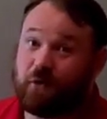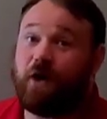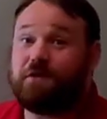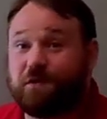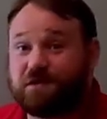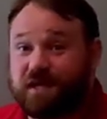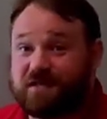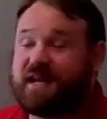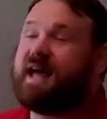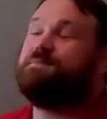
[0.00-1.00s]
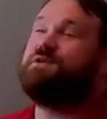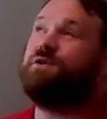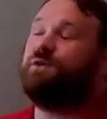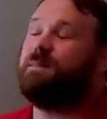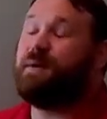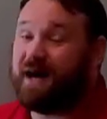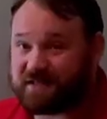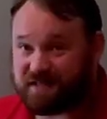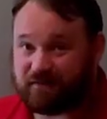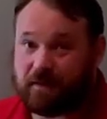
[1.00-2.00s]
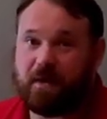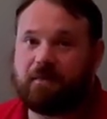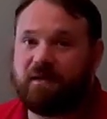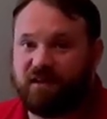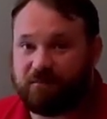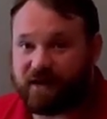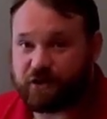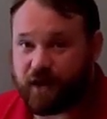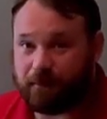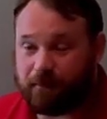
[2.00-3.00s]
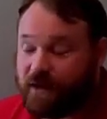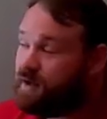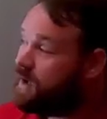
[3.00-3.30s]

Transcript: and do all those things that absolutely positively make me love my job.